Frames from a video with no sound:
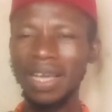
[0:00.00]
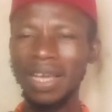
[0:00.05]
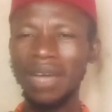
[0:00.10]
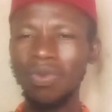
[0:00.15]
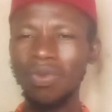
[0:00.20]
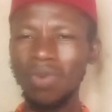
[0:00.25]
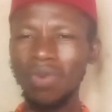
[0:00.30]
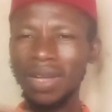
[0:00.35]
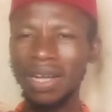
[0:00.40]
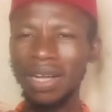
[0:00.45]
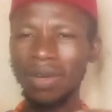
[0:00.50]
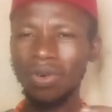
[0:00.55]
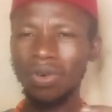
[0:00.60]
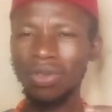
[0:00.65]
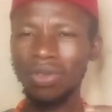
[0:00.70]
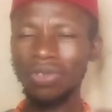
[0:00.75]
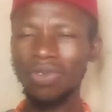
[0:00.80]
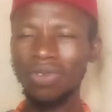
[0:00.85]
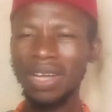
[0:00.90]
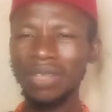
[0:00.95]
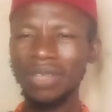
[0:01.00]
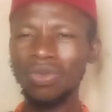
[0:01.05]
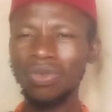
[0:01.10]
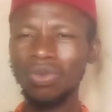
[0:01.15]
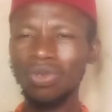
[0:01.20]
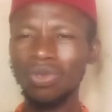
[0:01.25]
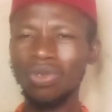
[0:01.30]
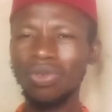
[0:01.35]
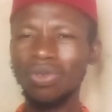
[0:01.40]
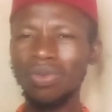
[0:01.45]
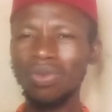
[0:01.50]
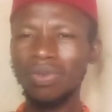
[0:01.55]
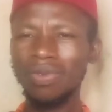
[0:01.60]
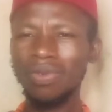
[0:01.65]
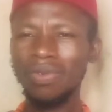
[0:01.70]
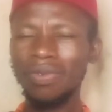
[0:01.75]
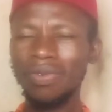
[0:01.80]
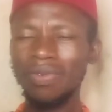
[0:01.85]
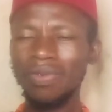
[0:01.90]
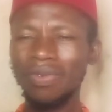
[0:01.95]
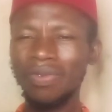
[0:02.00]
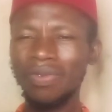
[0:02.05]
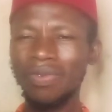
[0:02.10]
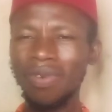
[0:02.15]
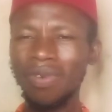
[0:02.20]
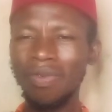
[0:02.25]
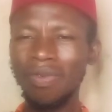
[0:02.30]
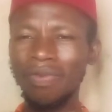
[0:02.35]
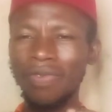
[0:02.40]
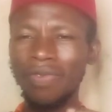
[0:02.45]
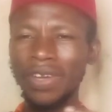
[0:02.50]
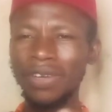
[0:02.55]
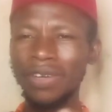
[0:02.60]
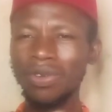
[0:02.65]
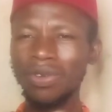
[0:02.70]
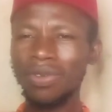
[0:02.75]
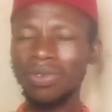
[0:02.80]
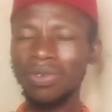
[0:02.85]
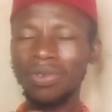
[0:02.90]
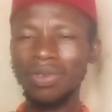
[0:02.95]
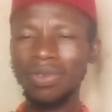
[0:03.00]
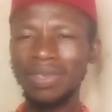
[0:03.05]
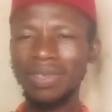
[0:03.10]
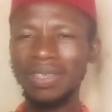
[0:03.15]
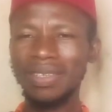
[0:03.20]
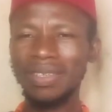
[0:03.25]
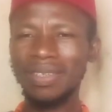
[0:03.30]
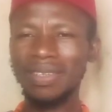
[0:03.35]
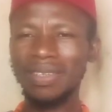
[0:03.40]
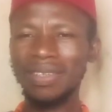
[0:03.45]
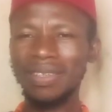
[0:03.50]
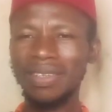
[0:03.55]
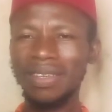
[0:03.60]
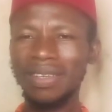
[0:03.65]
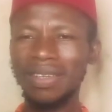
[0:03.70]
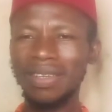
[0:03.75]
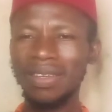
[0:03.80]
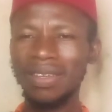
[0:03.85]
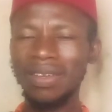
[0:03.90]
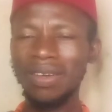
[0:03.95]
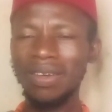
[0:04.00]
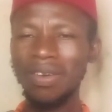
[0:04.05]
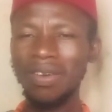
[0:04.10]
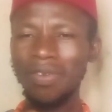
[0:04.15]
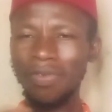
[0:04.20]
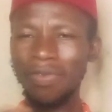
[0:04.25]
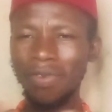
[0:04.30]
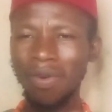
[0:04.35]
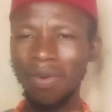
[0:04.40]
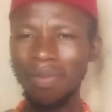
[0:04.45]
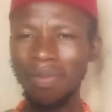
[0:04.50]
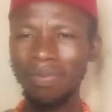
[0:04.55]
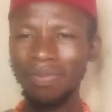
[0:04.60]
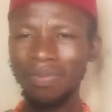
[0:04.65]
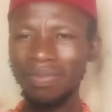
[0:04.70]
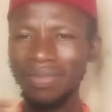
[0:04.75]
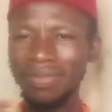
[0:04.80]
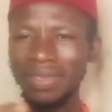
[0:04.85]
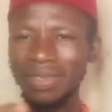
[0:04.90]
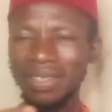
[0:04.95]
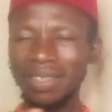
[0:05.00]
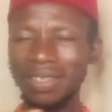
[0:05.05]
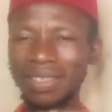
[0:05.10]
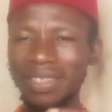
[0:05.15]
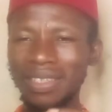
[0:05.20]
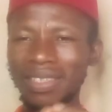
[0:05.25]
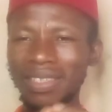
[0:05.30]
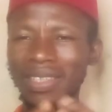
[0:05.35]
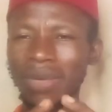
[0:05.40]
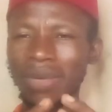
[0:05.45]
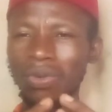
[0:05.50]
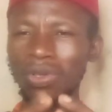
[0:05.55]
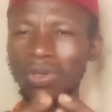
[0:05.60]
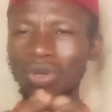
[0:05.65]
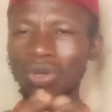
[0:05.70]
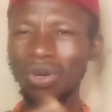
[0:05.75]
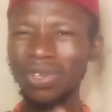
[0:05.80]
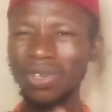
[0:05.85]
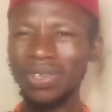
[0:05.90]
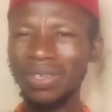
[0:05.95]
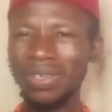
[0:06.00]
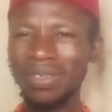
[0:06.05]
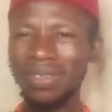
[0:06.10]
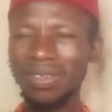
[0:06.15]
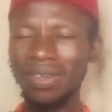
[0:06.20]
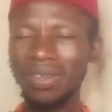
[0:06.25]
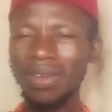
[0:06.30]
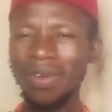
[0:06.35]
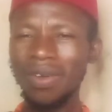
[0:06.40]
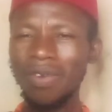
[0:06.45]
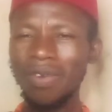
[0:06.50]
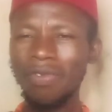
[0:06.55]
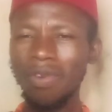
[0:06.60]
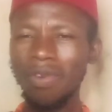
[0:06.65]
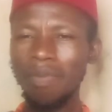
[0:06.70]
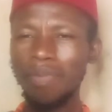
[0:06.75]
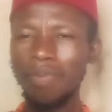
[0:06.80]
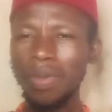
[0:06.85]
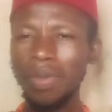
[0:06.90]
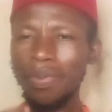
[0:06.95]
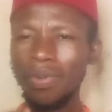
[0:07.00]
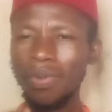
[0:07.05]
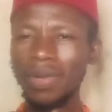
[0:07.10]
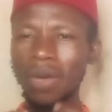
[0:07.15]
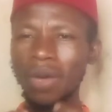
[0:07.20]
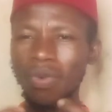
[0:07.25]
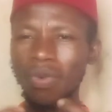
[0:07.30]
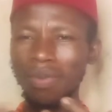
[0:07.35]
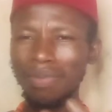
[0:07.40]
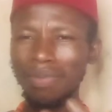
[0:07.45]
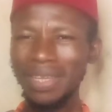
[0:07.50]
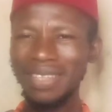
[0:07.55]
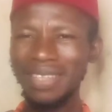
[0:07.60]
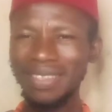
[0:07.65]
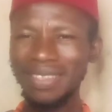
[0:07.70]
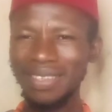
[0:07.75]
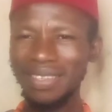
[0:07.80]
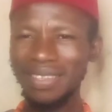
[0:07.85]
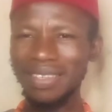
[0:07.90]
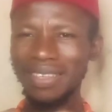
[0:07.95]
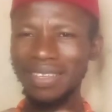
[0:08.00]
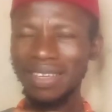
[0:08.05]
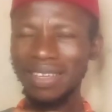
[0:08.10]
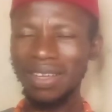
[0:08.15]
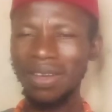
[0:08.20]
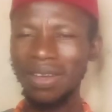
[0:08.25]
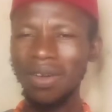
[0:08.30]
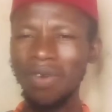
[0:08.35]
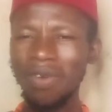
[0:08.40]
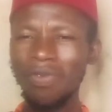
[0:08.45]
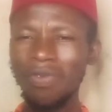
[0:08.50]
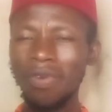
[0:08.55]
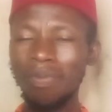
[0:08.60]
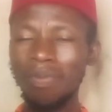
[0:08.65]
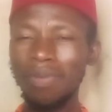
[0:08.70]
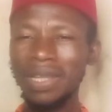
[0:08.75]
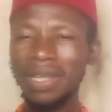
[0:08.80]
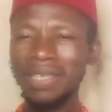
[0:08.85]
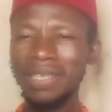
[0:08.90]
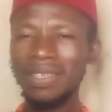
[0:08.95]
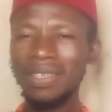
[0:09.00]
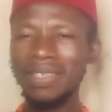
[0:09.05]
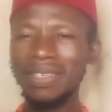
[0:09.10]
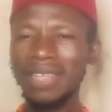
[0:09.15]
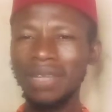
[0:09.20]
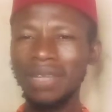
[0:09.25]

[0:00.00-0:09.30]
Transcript: and we can contract UChU from various sources, from things that we touch, from people that we meet, from places